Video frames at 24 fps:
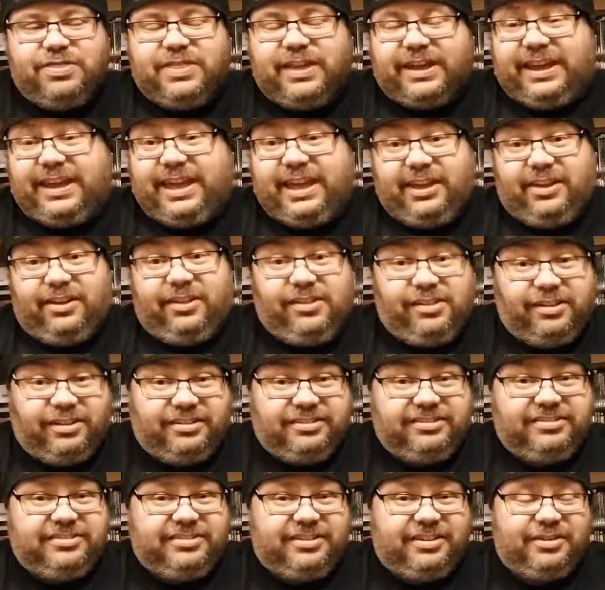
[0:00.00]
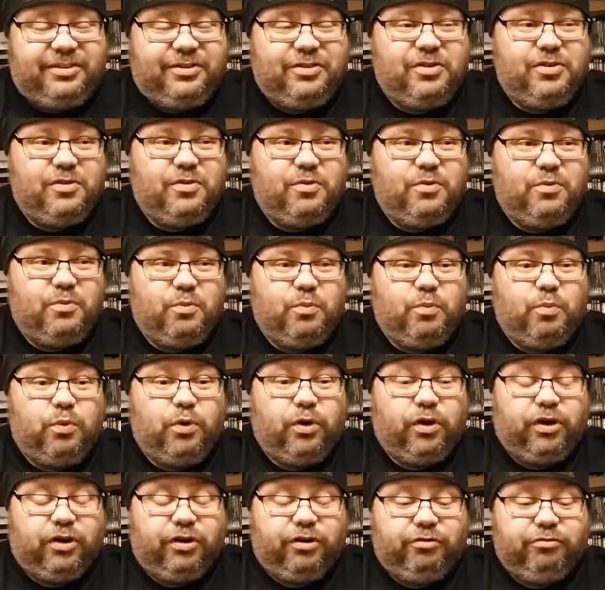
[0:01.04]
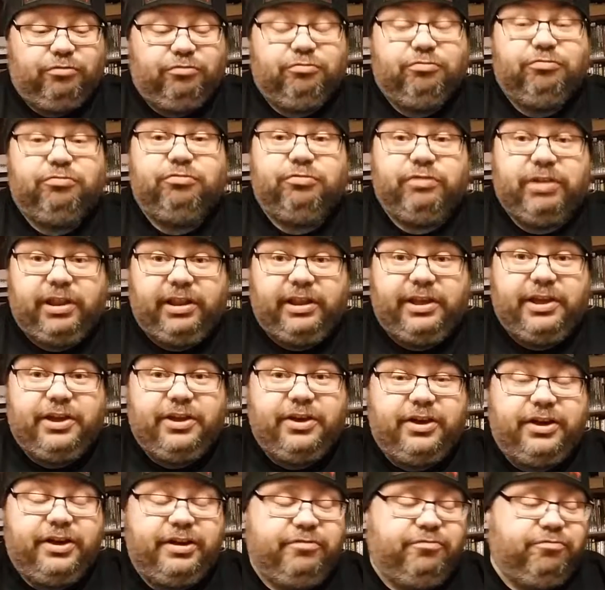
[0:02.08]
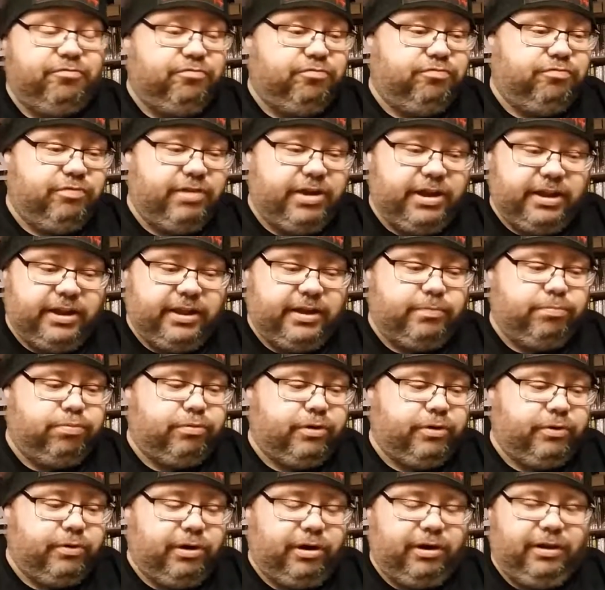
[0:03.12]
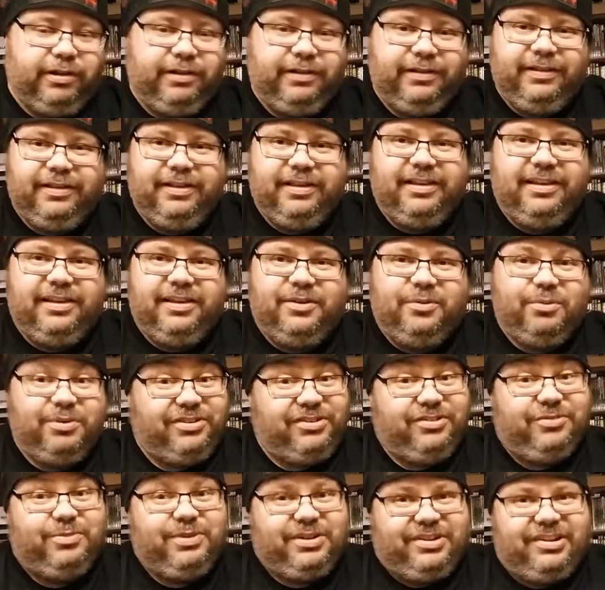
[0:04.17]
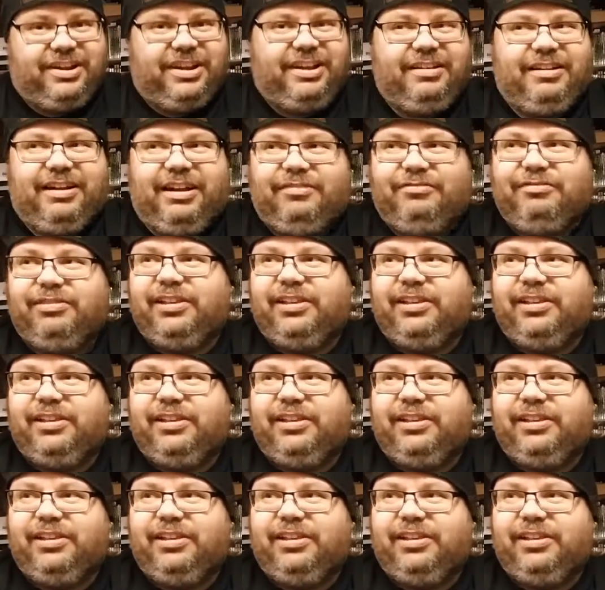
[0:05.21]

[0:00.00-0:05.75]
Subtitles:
The kills were really good, really brutal, which I